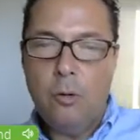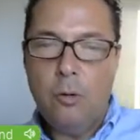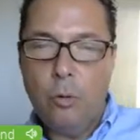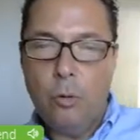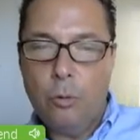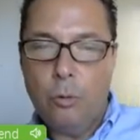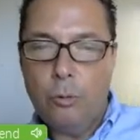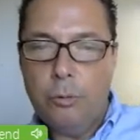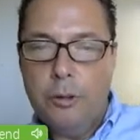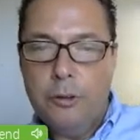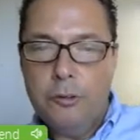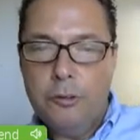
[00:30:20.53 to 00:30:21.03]

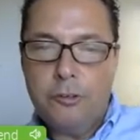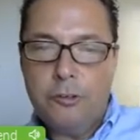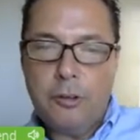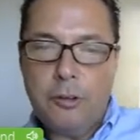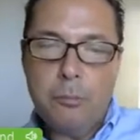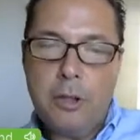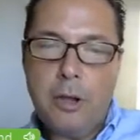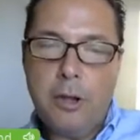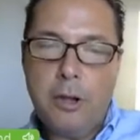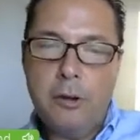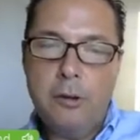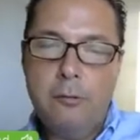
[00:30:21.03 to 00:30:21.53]
or
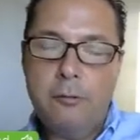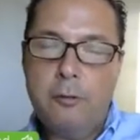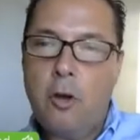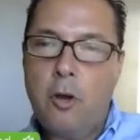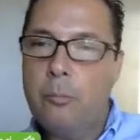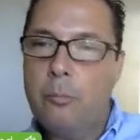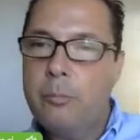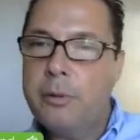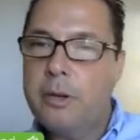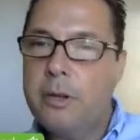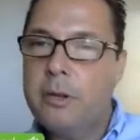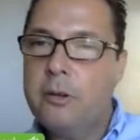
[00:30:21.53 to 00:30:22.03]
some kind of
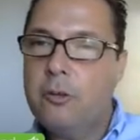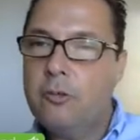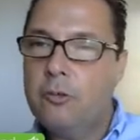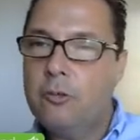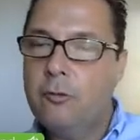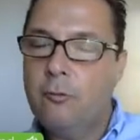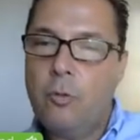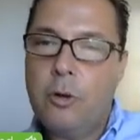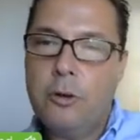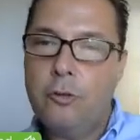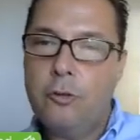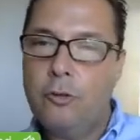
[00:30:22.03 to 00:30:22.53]

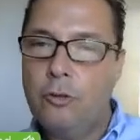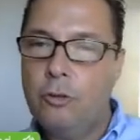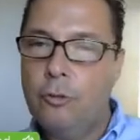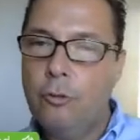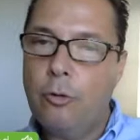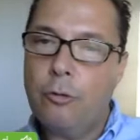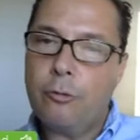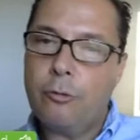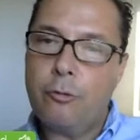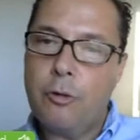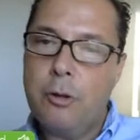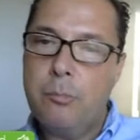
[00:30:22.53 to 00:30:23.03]
combination of 1,
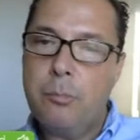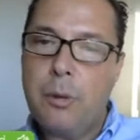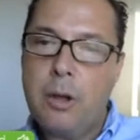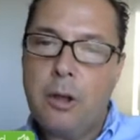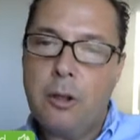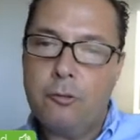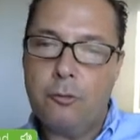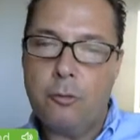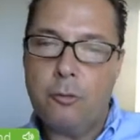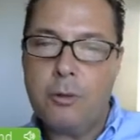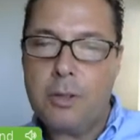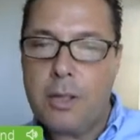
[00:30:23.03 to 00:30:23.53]
2, or 3
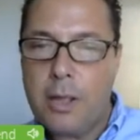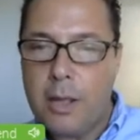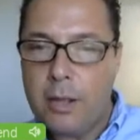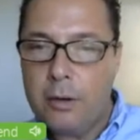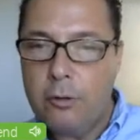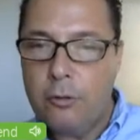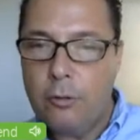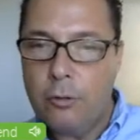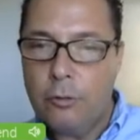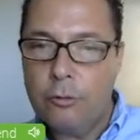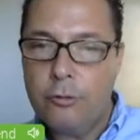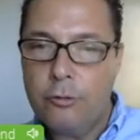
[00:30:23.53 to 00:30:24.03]
bars or
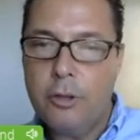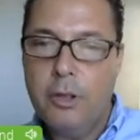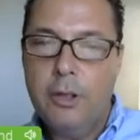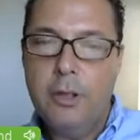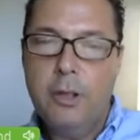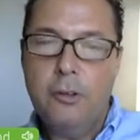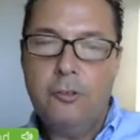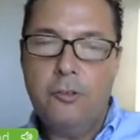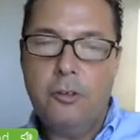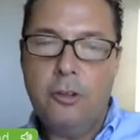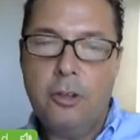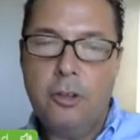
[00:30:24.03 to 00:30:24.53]
candles
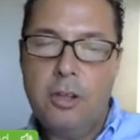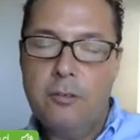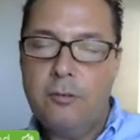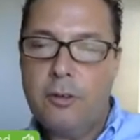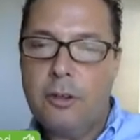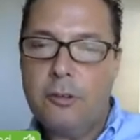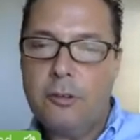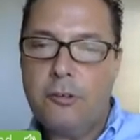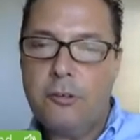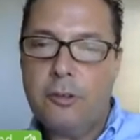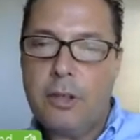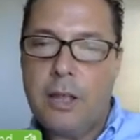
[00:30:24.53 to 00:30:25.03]
to give
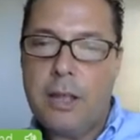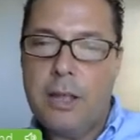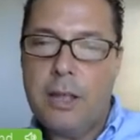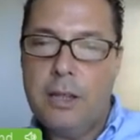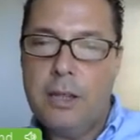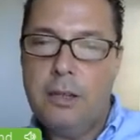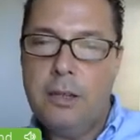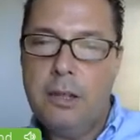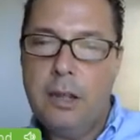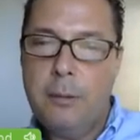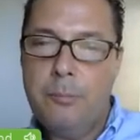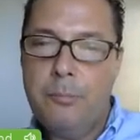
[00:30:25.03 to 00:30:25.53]
us
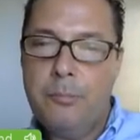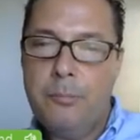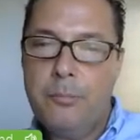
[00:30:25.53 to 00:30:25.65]
a